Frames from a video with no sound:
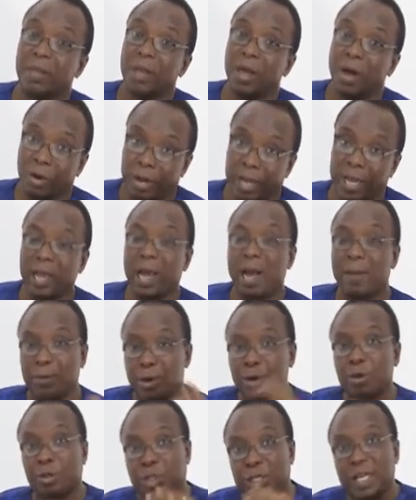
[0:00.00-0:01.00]
Okay, I'm
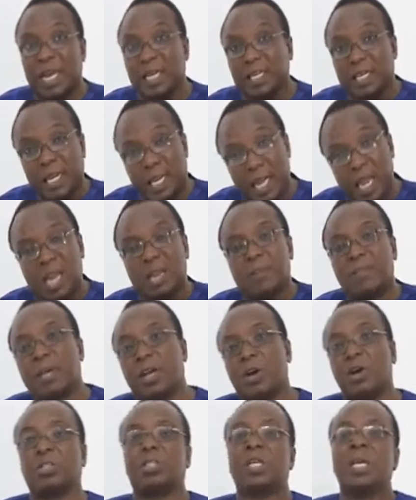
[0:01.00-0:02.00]
going to say that again
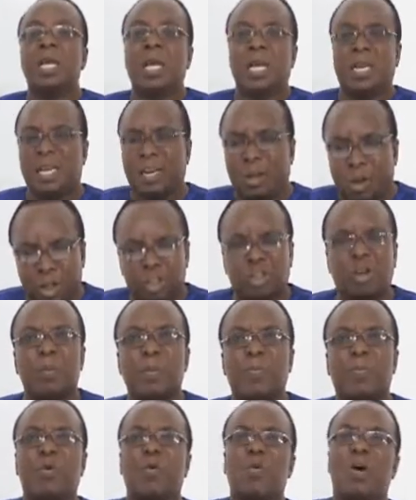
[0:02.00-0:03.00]
because there are lots of
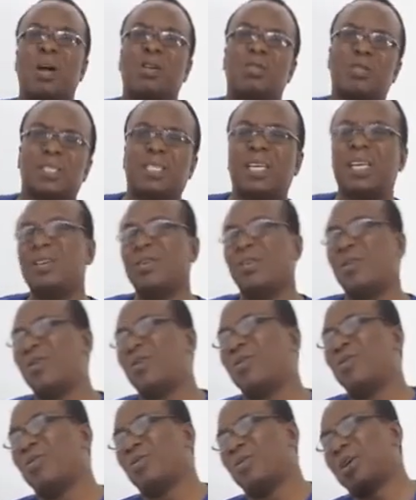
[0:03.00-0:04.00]
people who are always saying,
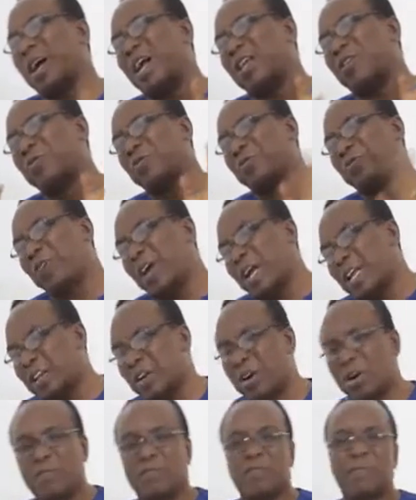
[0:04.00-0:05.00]
oh, can you fight
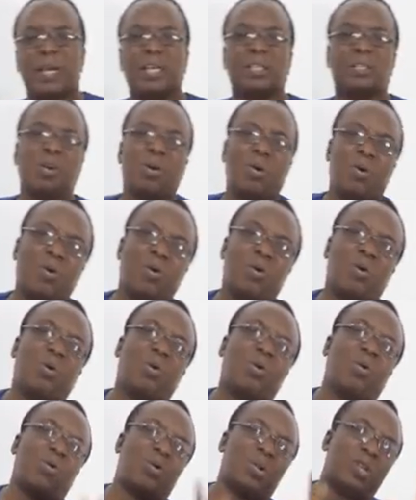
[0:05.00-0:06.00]
government?
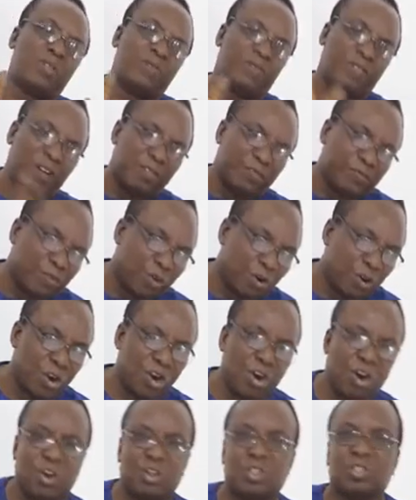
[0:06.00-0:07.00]
Oh, live on for
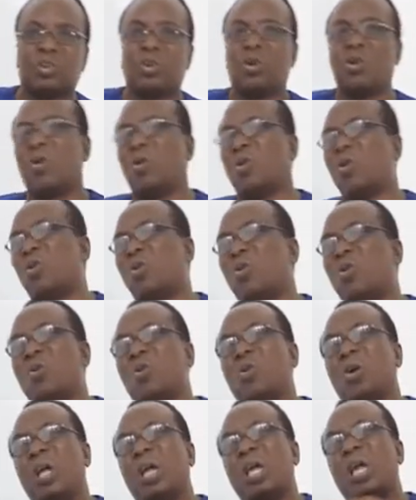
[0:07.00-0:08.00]
God.
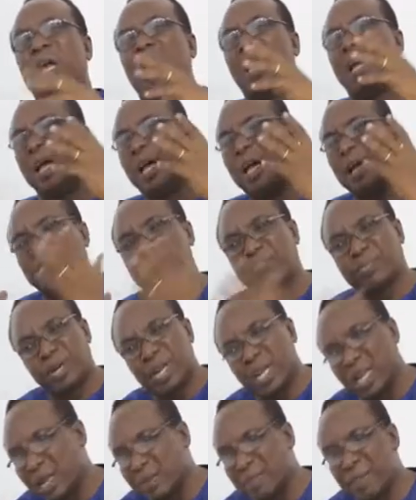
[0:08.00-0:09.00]
Oh,
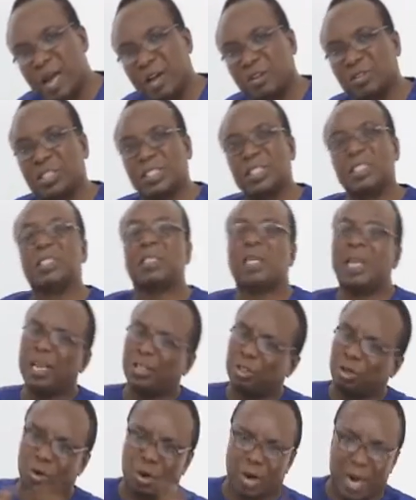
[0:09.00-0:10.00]
pray about it.
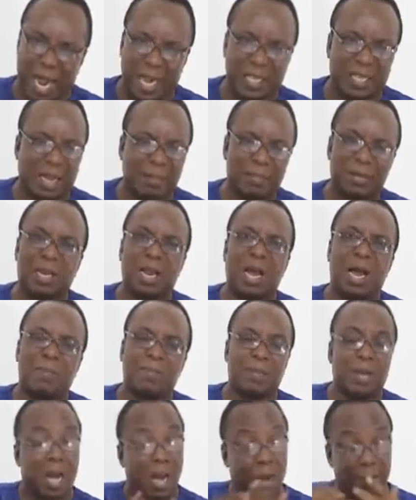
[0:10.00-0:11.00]
That's all right. I mean, I'm